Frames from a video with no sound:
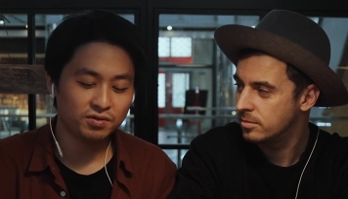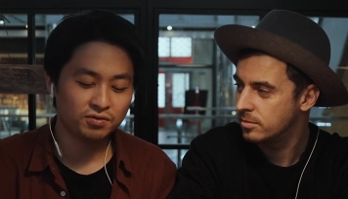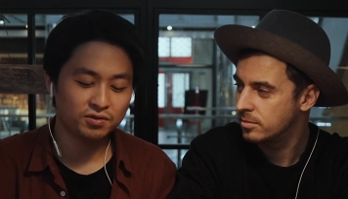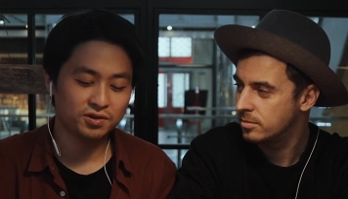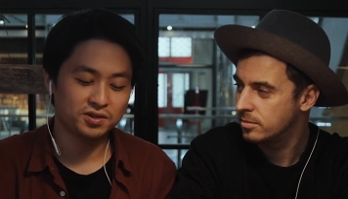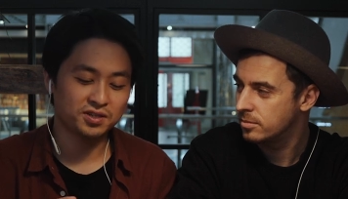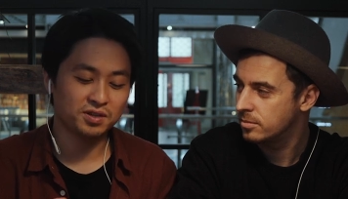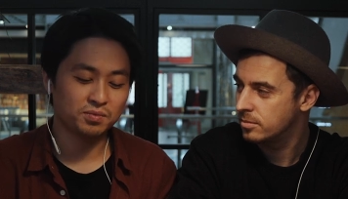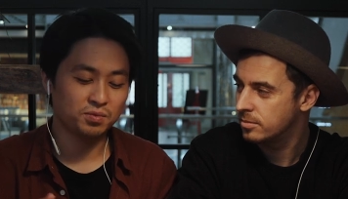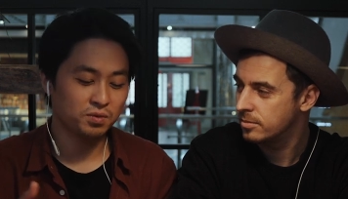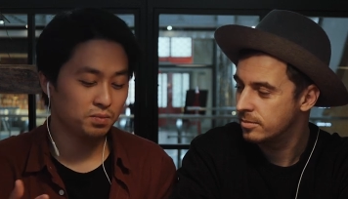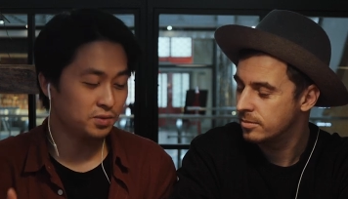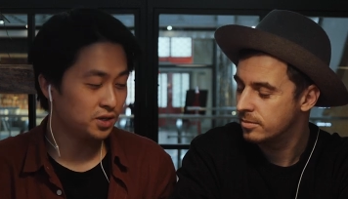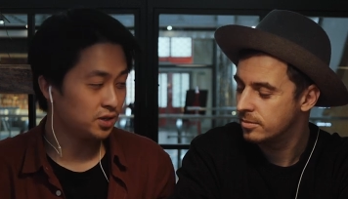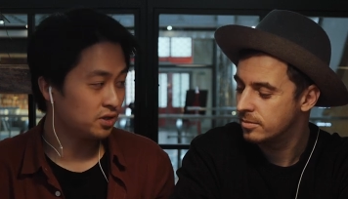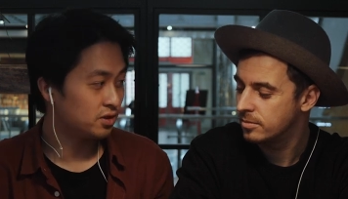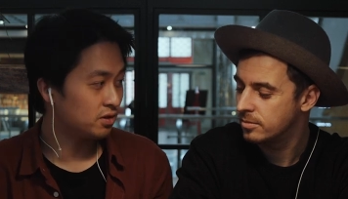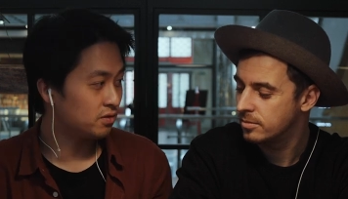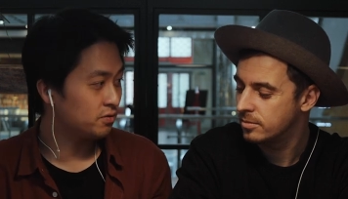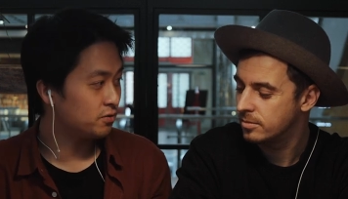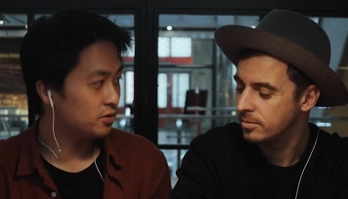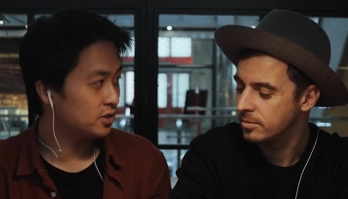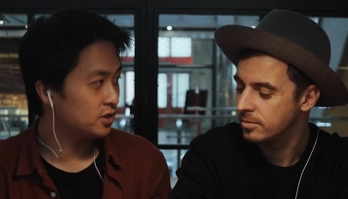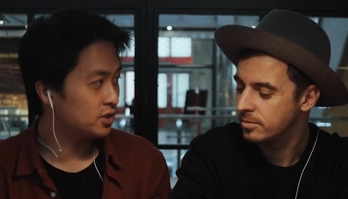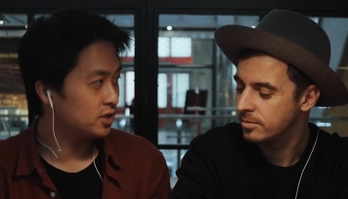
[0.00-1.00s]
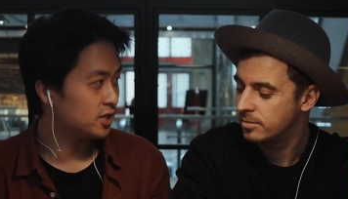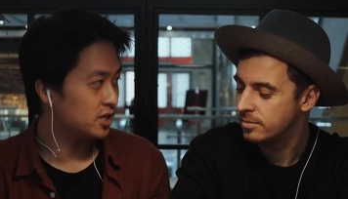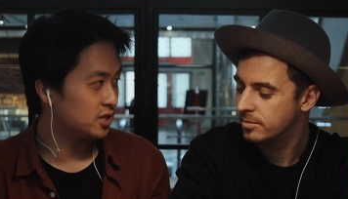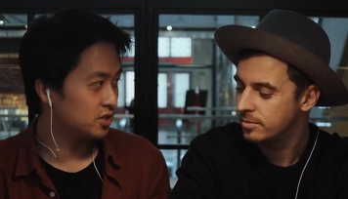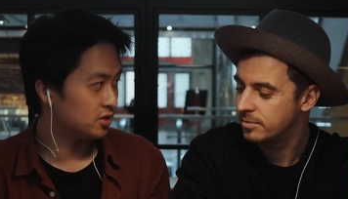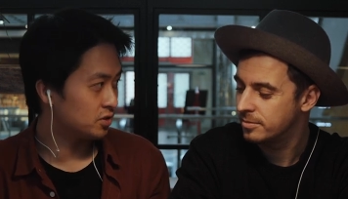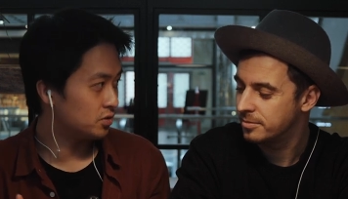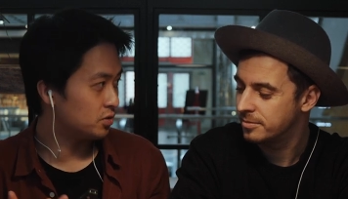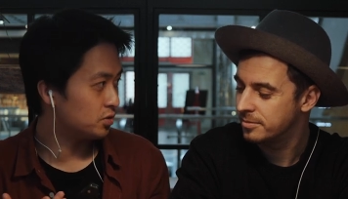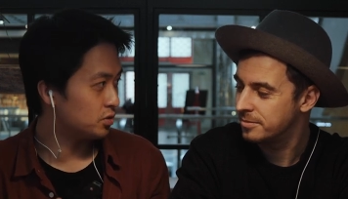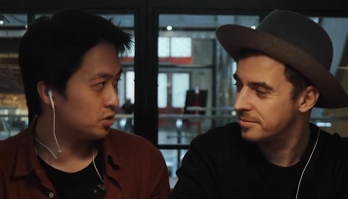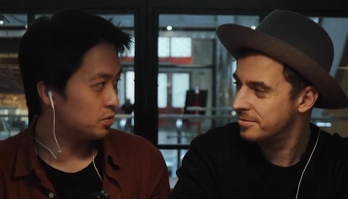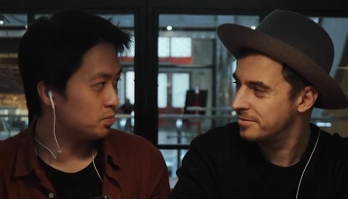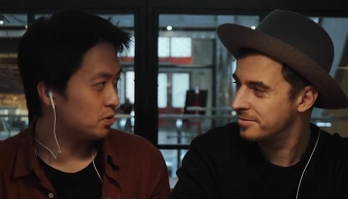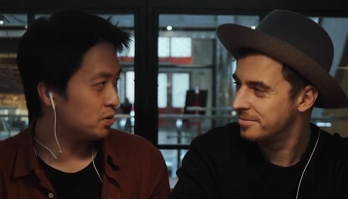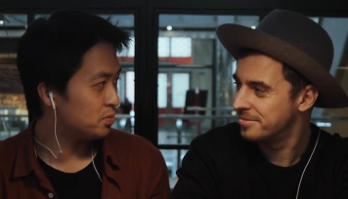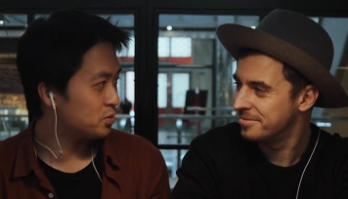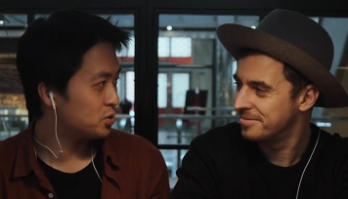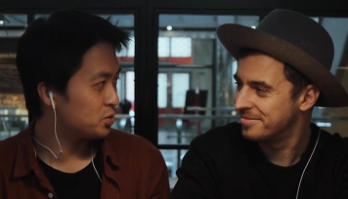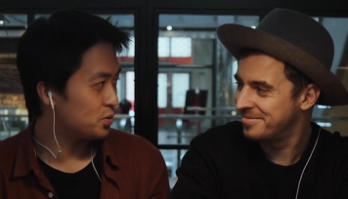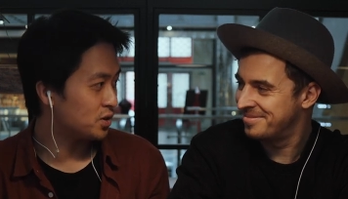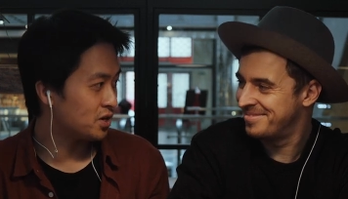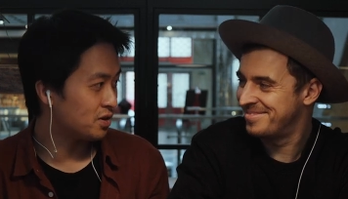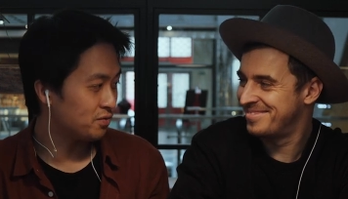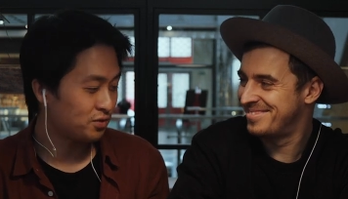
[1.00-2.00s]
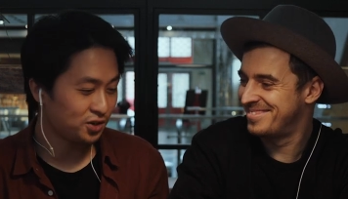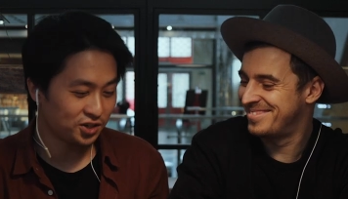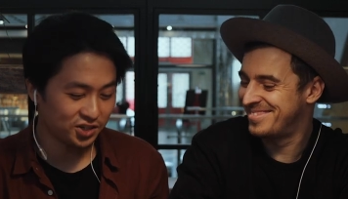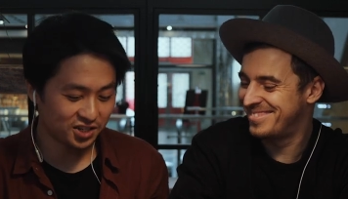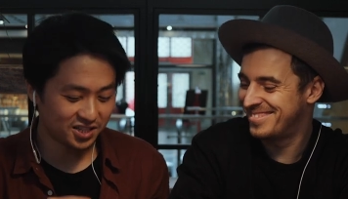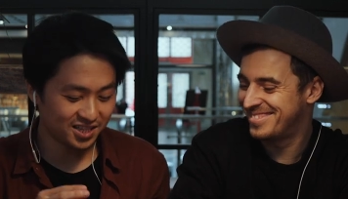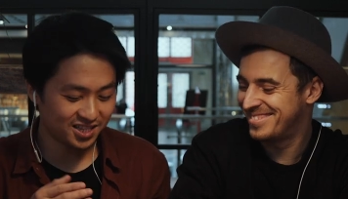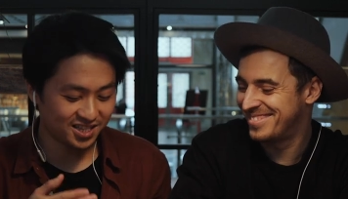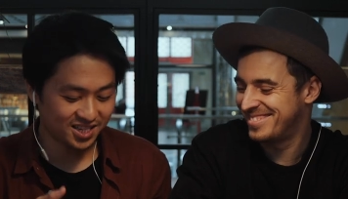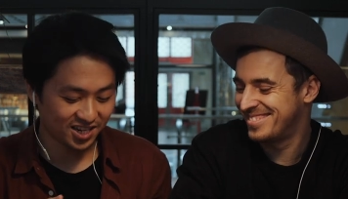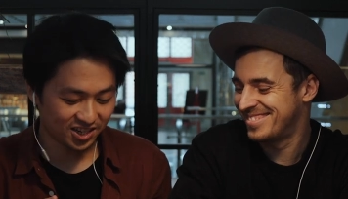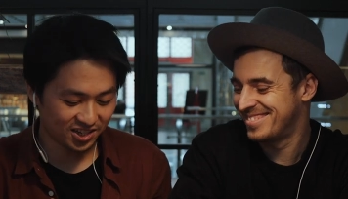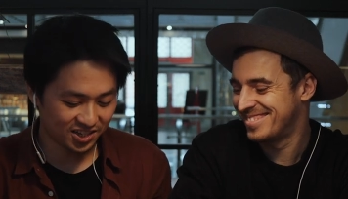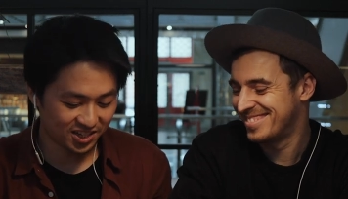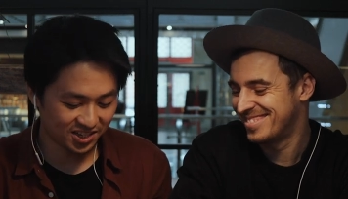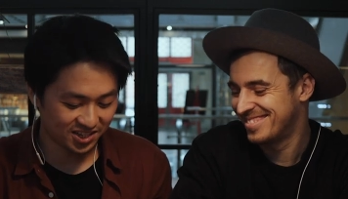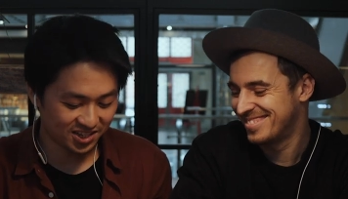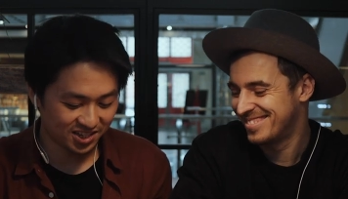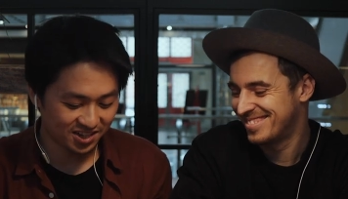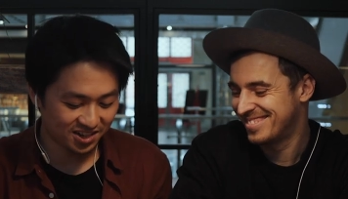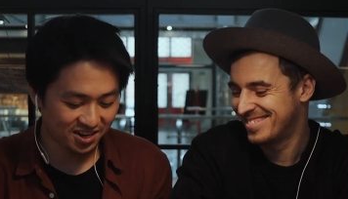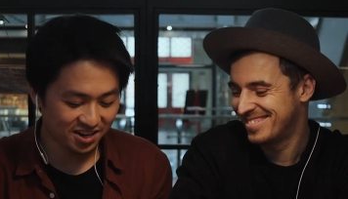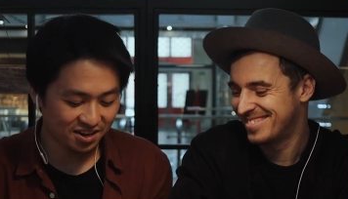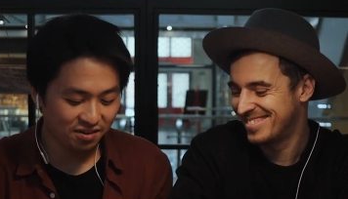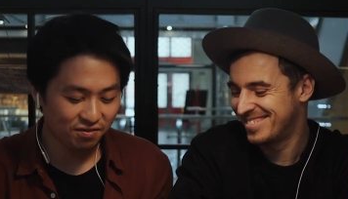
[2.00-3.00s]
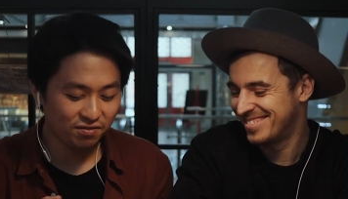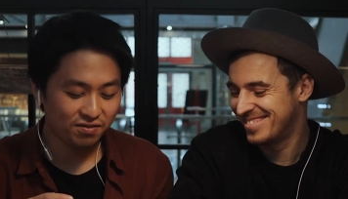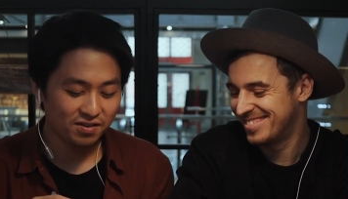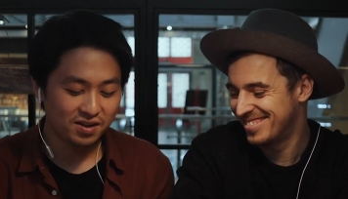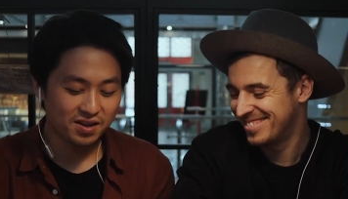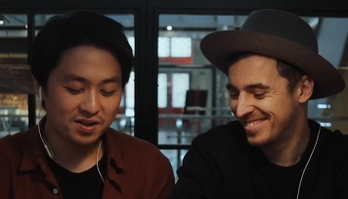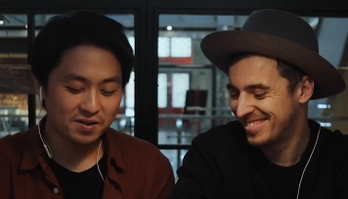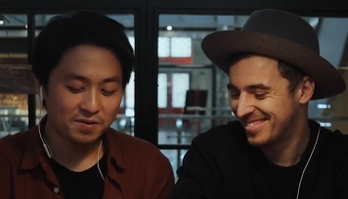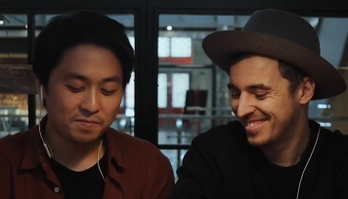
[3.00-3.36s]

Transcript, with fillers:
Speaker 1: For example, my girlfriend, she has goosebumps whenever she touches the knife.